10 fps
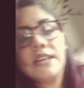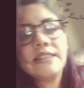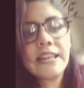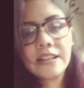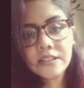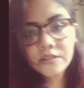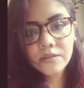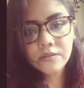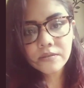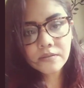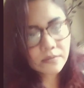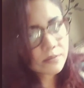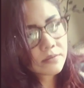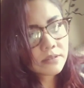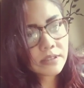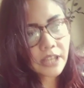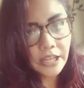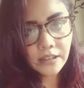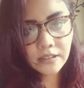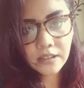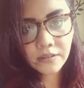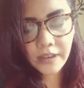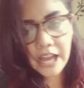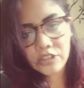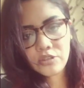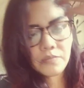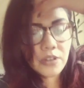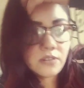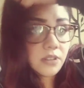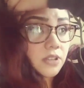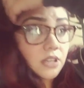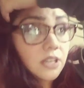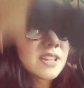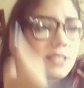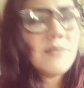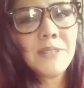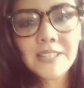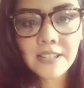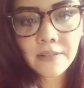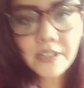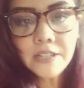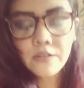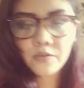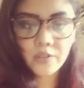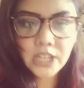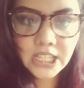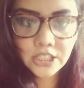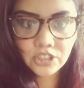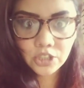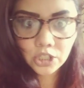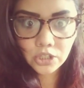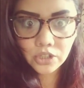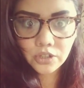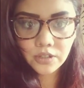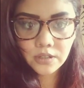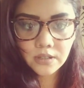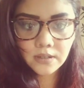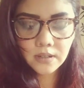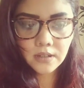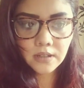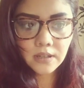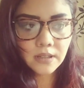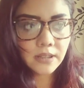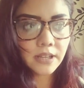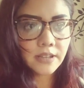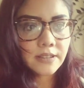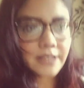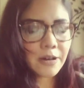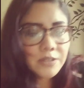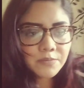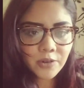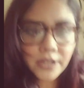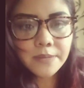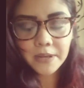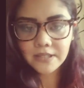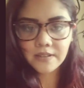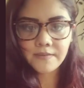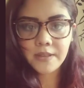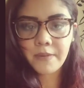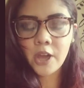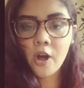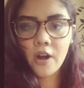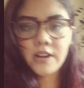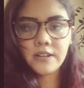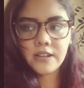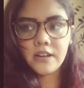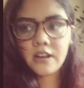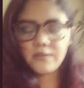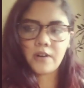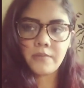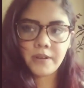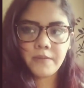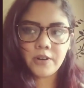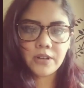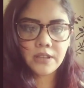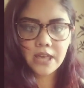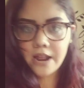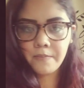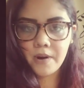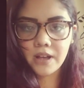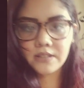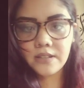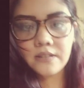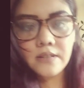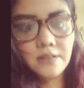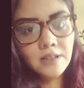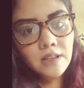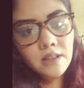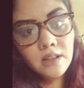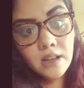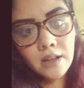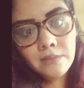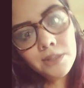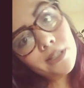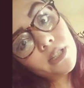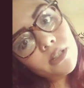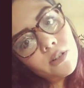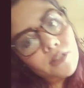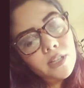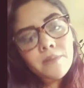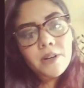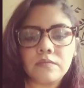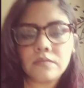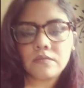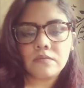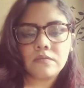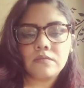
and that little thing of cashew milk cost me seven freaking dollars. Like, that was more expensive than my carton of almond milk that I bought. I'm legit salty about that.